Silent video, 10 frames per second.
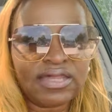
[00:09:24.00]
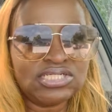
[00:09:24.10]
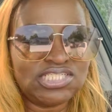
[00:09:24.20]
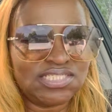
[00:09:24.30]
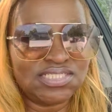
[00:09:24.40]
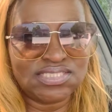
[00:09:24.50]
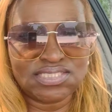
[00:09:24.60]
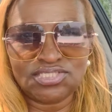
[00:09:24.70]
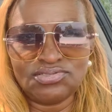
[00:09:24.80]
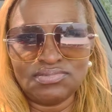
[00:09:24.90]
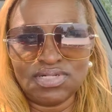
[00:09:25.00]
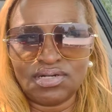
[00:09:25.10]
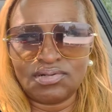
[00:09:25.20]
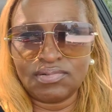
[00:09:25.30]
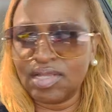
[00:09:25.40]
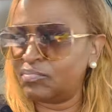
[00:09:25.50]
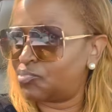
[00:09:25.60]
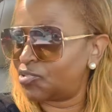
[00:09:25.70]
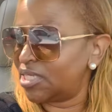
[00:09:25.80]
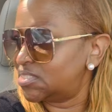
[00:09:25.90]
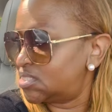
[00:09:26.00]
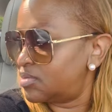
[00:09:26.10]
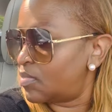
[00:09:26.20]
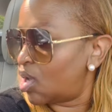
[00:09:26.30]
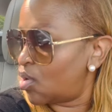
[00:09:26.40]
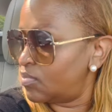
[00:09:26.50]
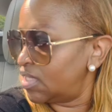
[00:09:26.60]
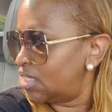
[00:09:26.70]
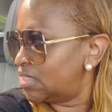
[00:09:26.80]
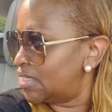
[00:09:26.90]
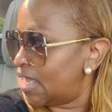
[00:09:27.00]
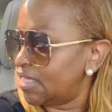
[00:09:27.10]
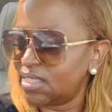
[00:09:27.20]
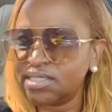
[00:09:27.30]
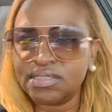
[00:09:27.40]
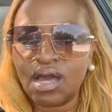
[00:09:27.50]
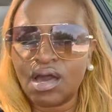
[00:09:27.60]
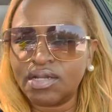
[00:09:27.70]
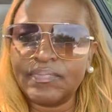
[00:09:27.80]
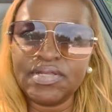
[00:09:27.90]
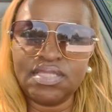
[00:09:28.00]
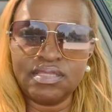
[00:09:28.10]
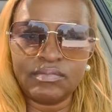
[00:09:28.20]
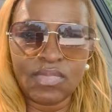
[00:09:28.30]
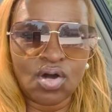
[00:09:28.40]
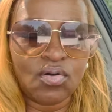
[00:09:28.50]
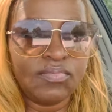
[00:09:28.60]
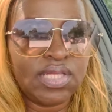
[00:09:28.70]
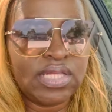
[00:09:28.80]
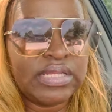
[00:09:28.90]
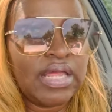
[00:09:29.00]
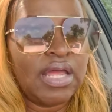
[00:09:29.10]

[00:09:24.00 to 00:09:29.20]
just, you know, embrace the moment, not get caught up in the moment,